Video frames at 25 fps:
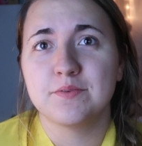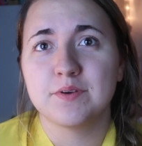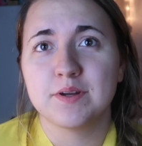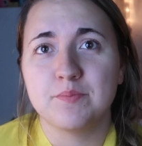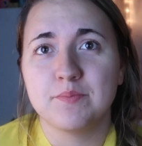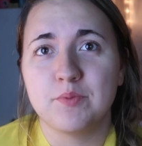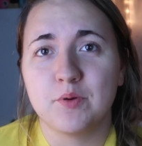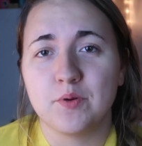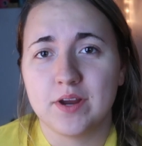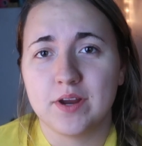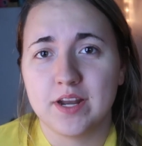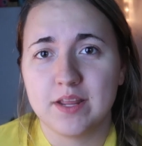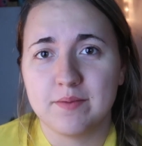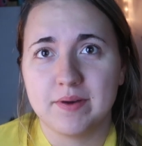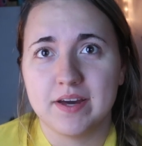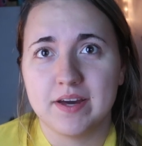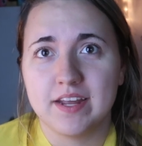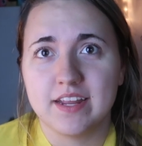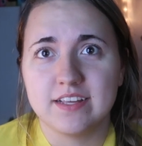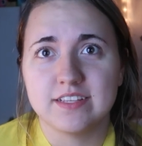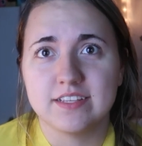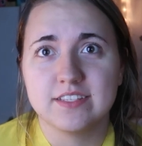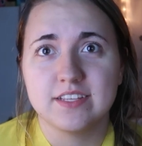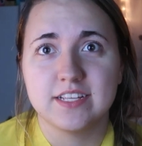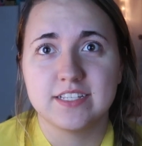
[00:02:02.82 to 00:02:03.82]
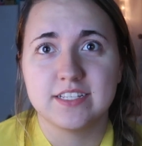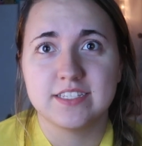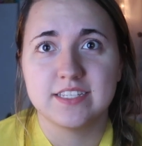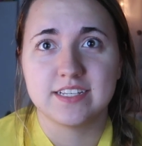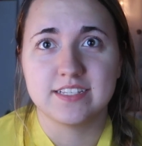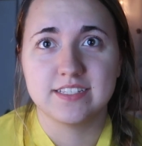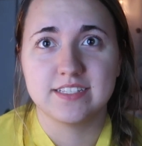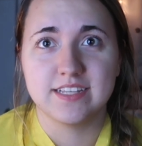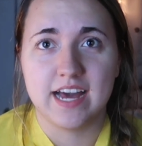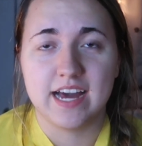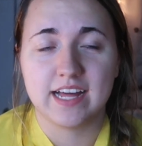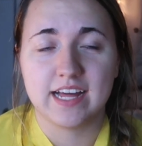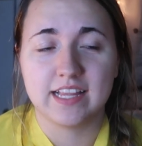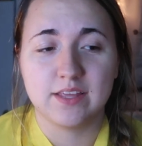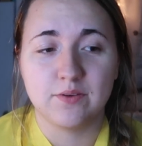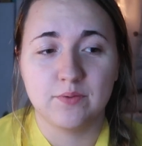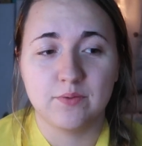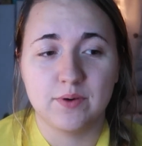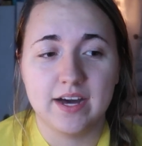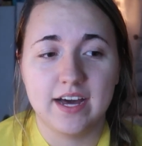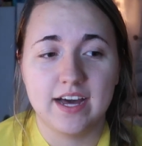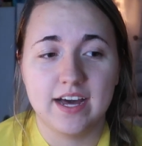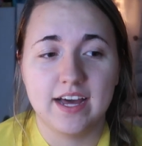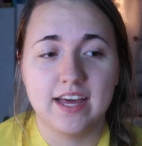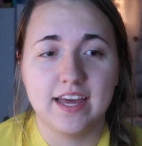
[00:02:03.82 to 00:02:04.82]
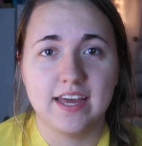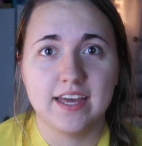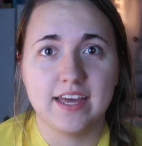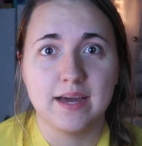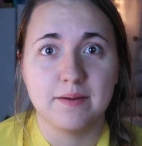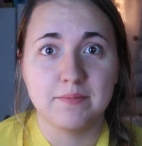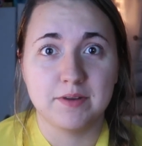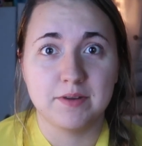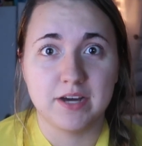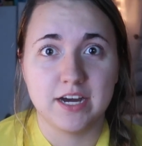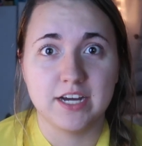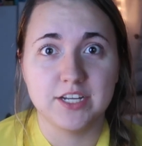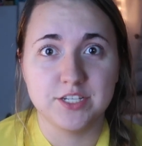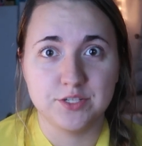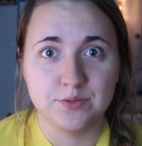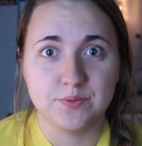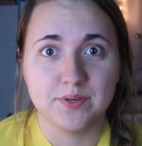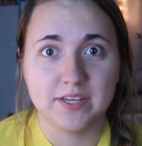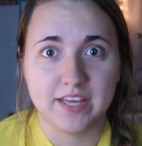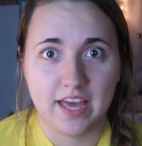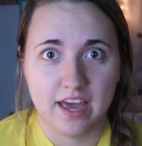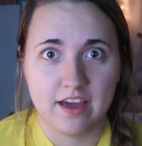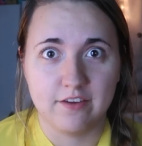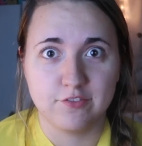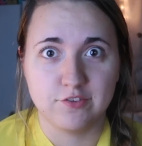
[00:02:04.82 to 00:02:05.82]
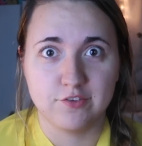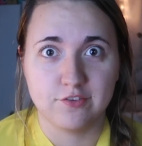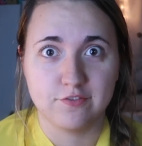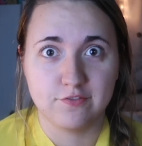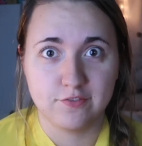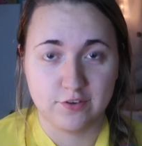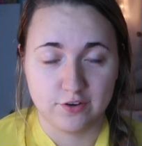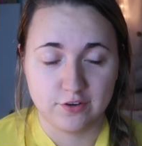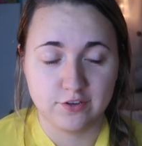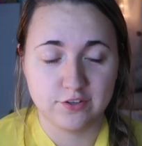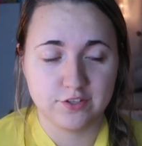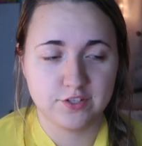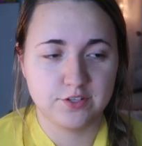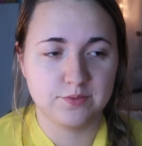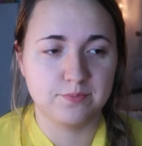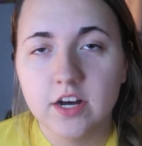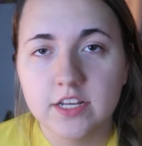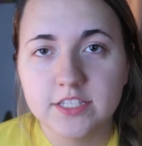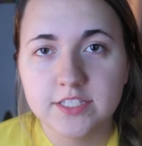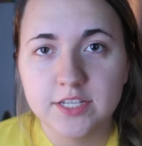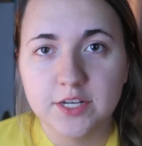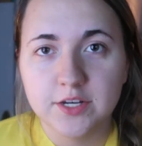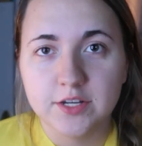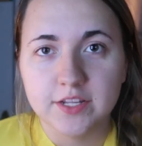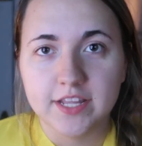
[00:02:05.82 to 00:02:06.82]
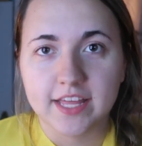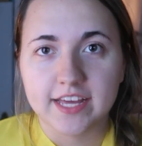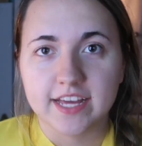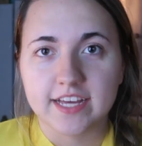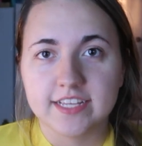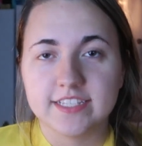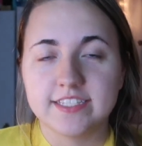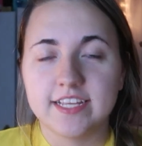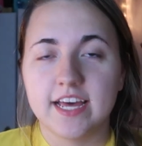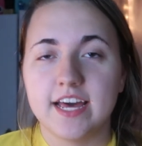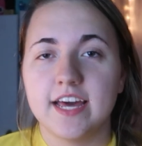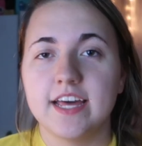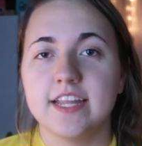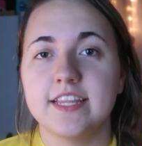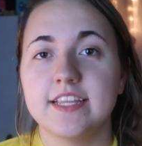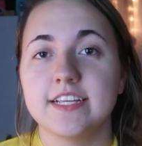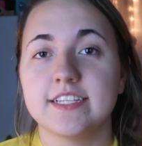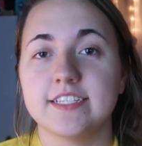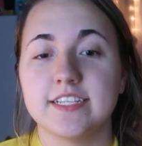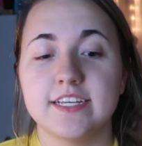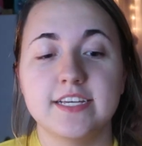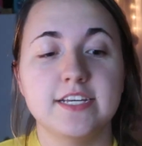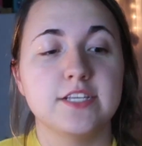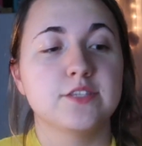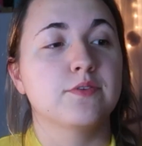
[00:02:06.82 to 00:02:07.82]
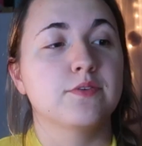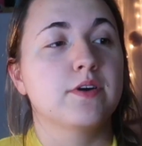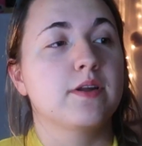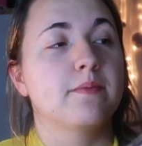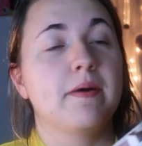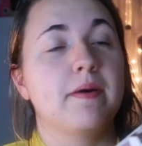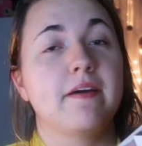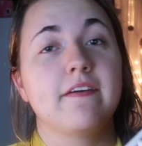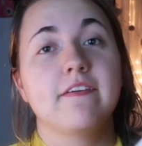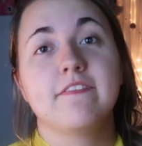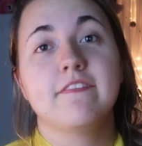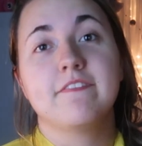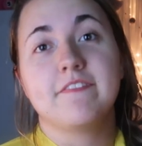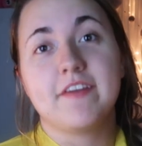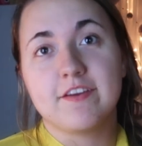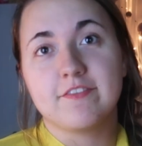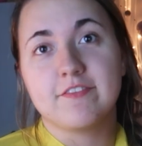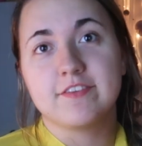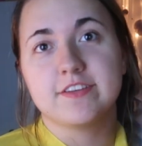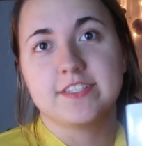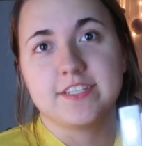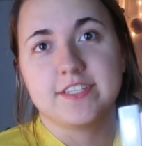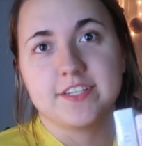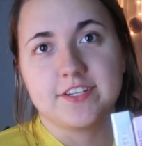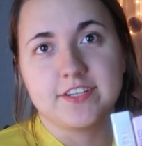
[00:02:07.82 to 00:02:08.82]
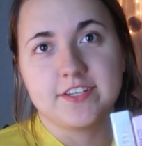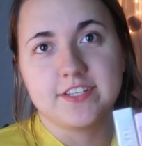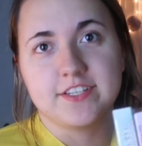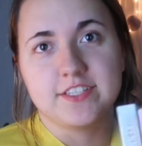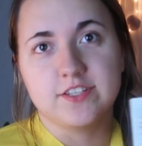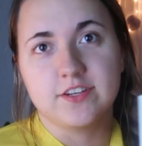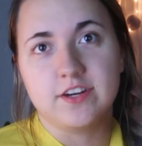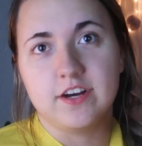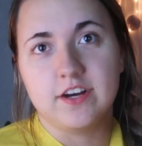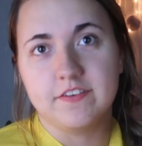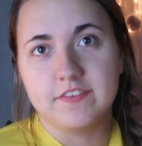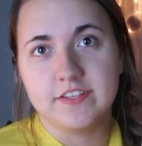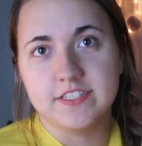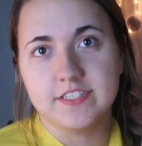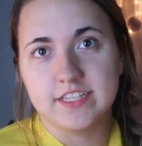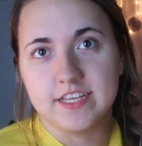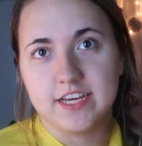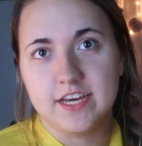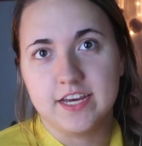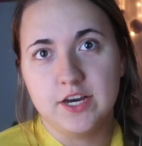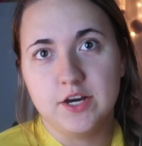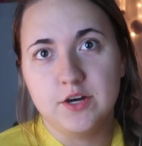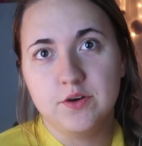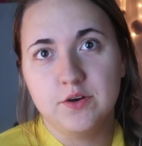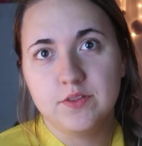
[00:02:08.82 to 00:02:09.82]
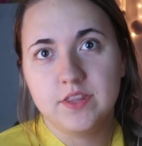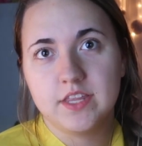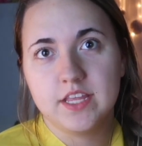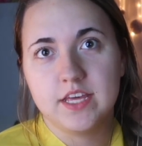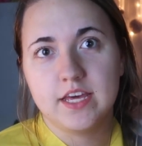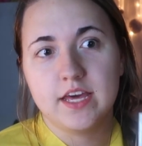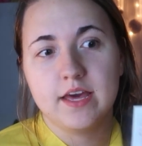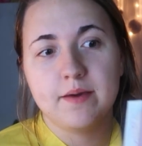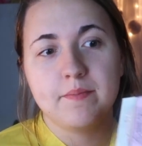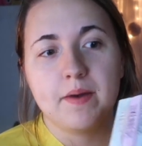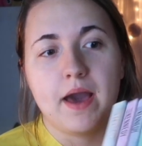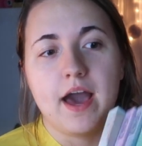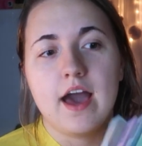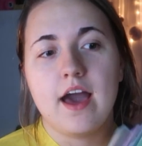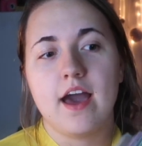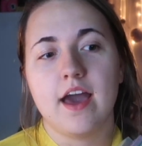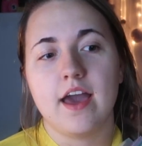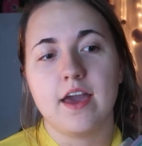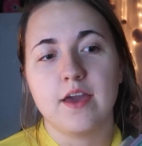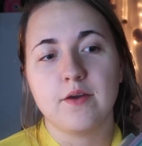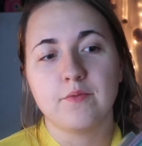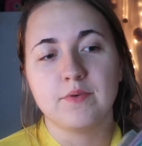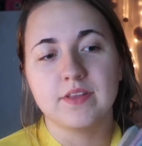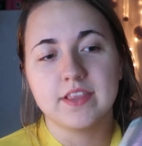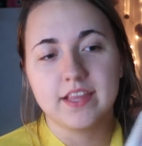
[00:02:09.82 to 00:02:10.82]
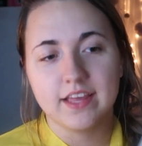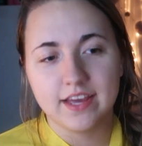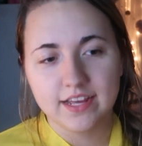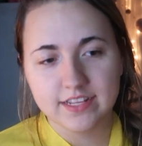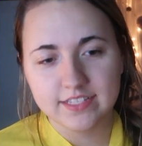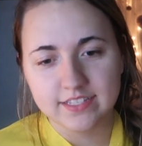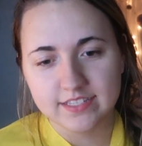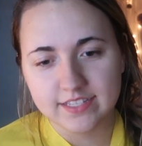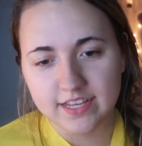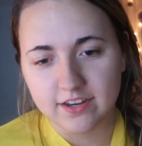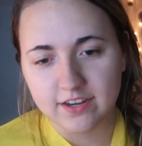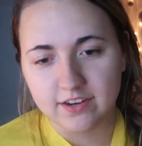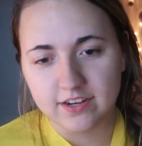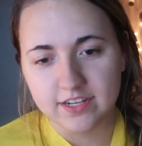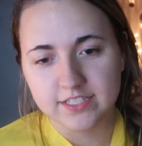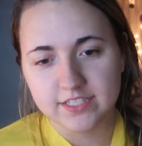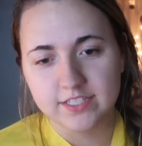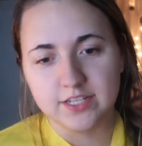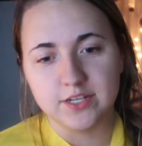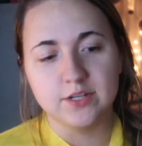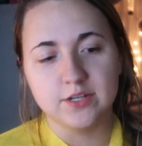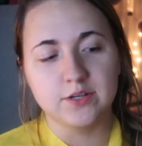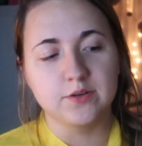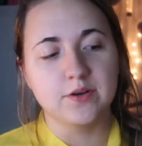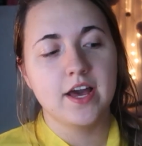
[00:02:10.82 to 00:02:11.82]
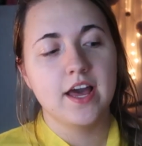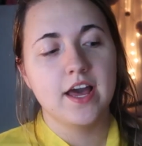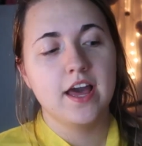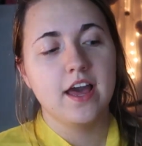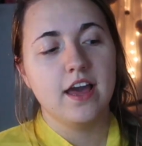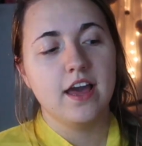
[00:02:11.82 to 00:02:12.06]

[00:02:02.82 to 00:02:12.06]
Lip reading: want to bore anybody, so that's exactly why I'm not doing After first. Also, like I said, this is one of my favorite series, so obviously I own them. I would like to say also,